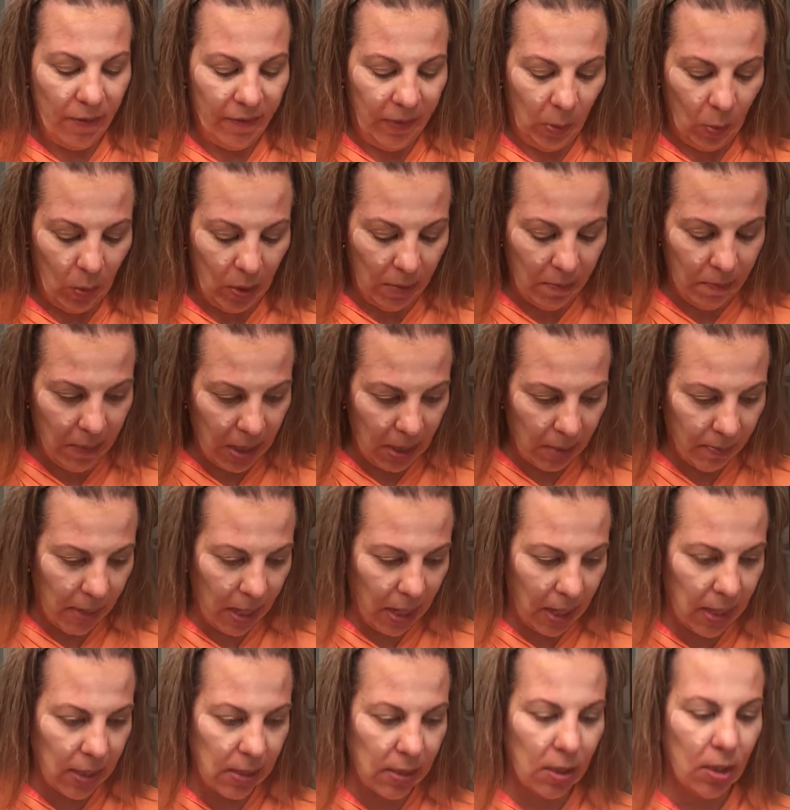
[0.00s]
If you want to
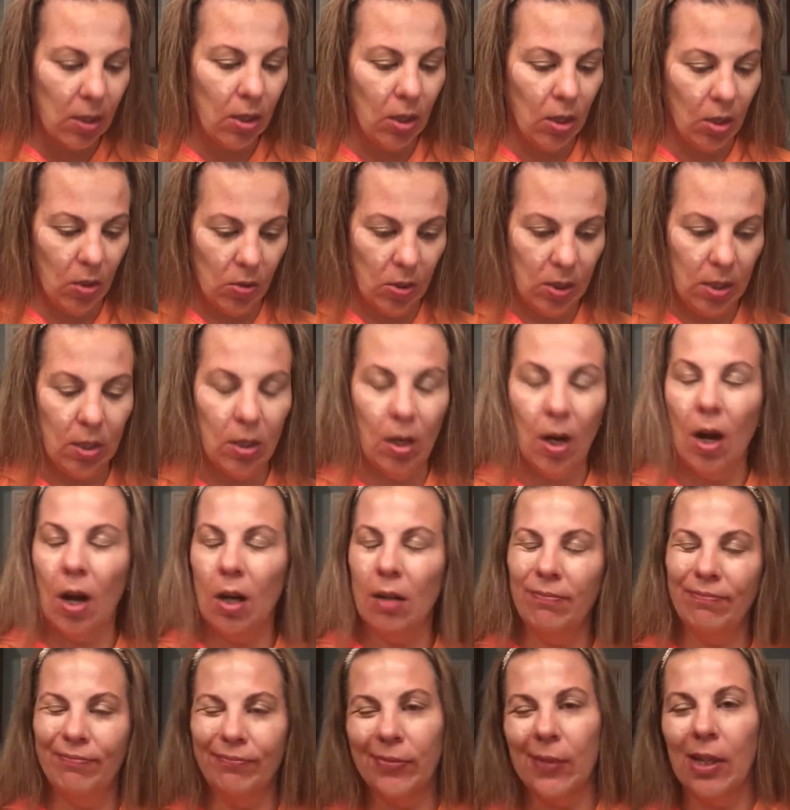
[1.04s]
minimize, use the dark.
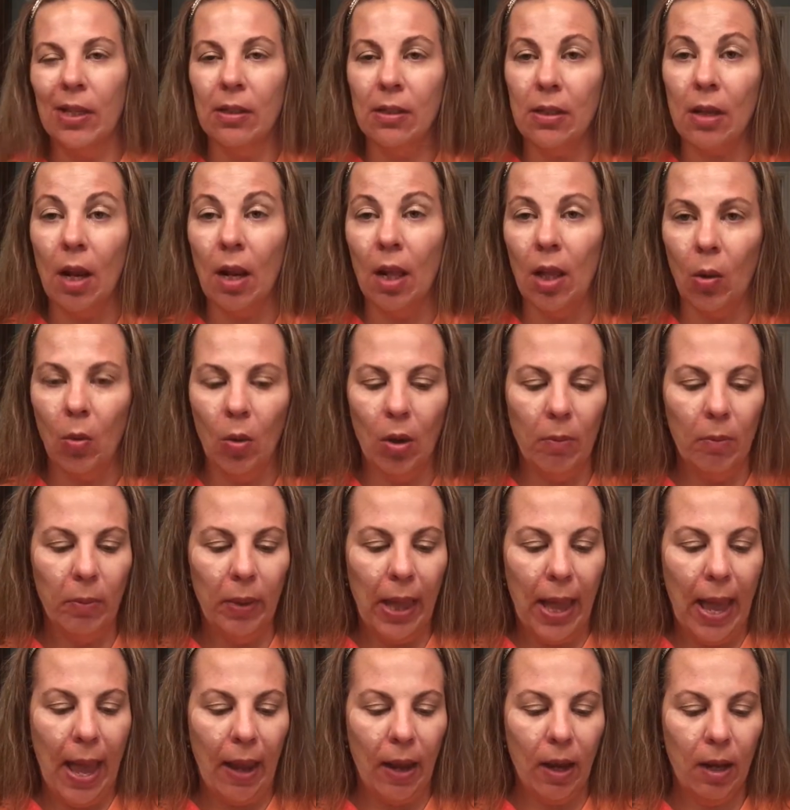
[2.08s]
It's kind of like wearing
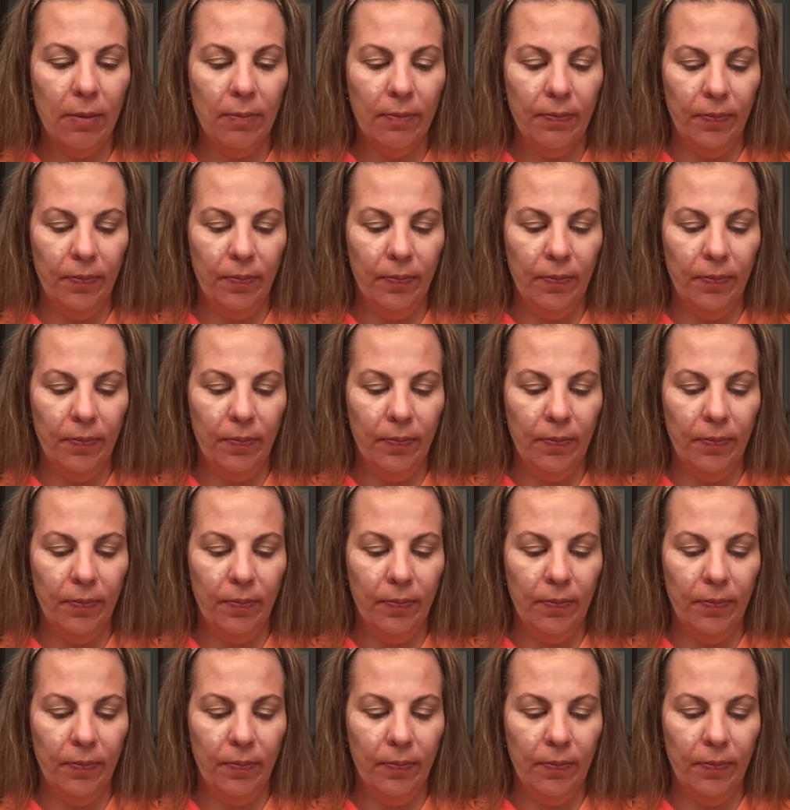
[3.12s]
black.